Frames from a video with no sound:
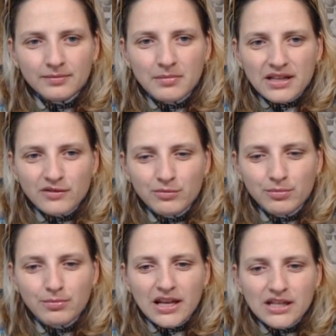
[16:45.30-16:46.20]
Passive
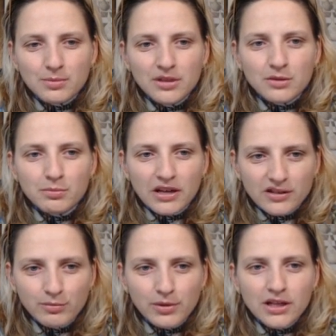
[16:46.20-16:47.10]
place piece,
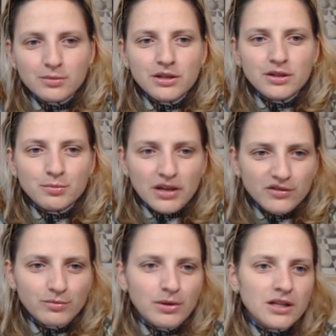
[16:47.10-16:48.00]
passive place piece,
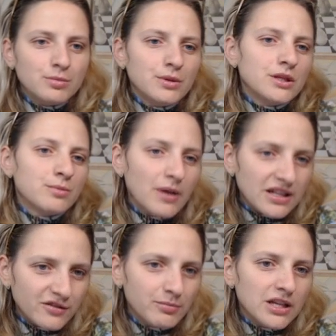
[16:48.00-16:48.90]
passive place piece,
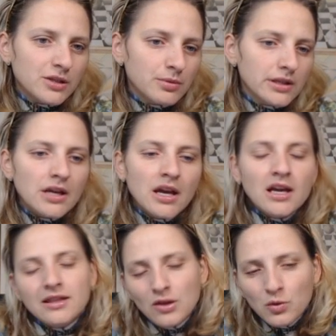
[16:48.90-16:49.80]
passive place piece.
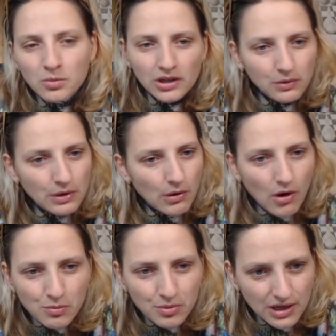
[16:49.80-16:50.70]
Nobody will
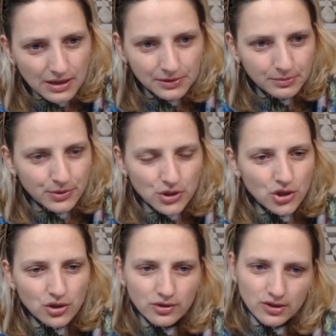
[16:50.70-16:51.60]
open up the
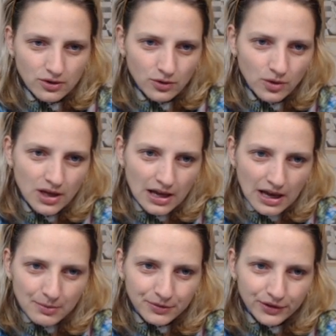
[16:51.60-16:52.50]
position, so
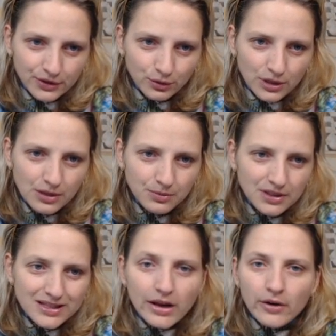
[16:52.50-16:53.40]
I prefer to keep
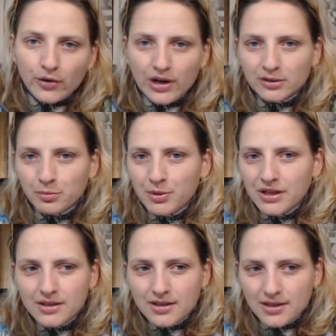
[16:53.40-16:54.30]
these red
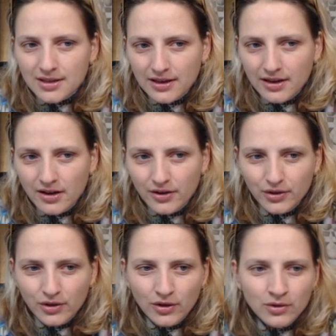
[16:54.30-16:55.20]
pieces there, you
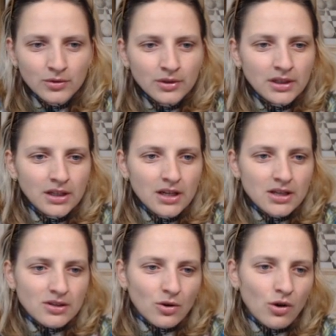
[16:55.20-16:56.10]
know.
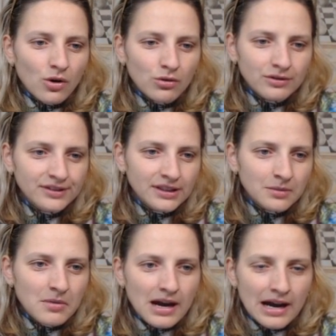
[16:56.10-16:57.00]
So all of
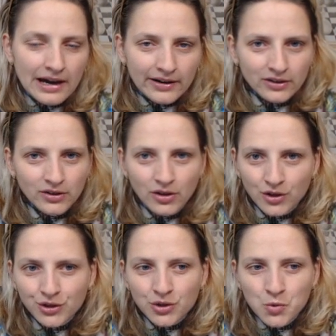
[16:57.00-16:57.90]
them are
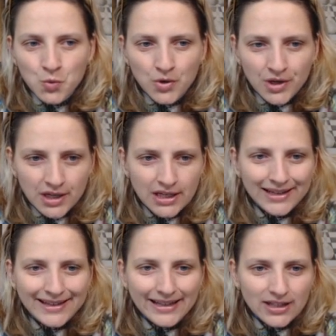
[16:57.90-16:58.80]
not
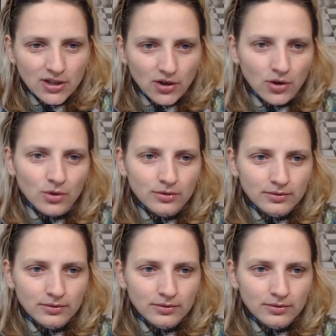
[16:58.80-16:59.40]
working at all.